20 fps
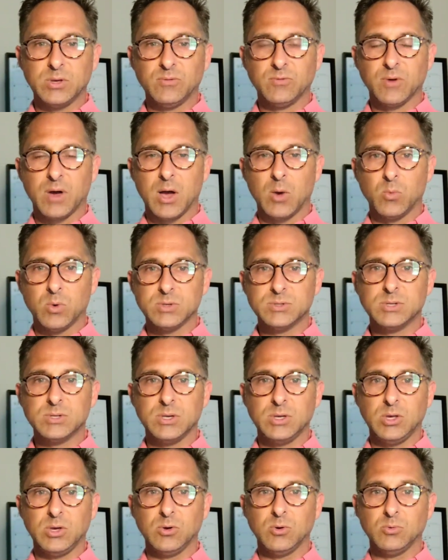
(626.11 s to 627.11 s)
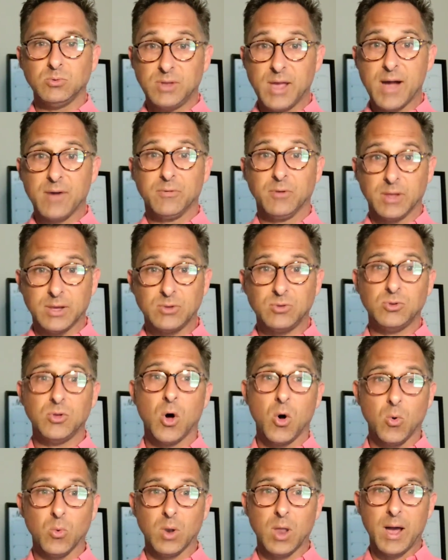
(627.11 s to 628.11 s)
you find ones that you definitely
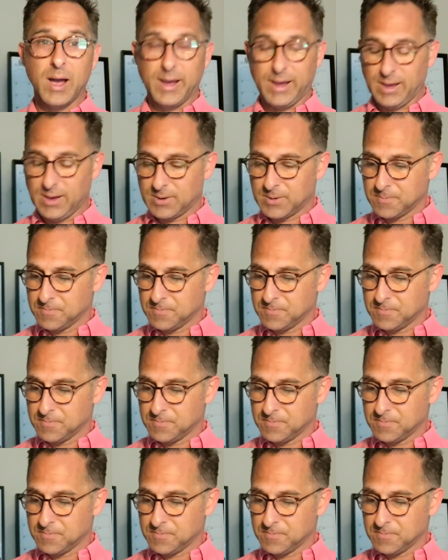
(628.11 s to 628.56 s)
don't like.